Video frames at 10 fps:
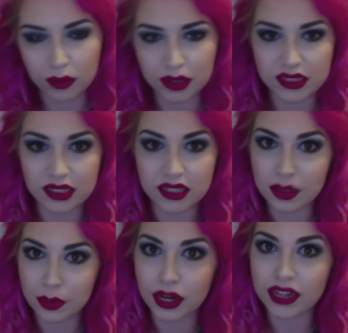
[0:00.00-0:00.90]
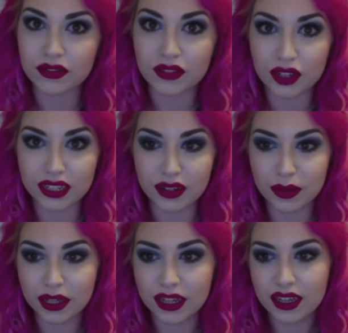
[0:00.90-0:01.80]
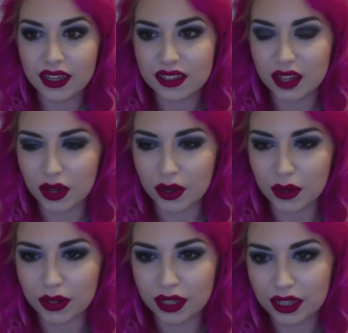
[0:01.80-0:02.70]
and listening to your brain and fucking up. So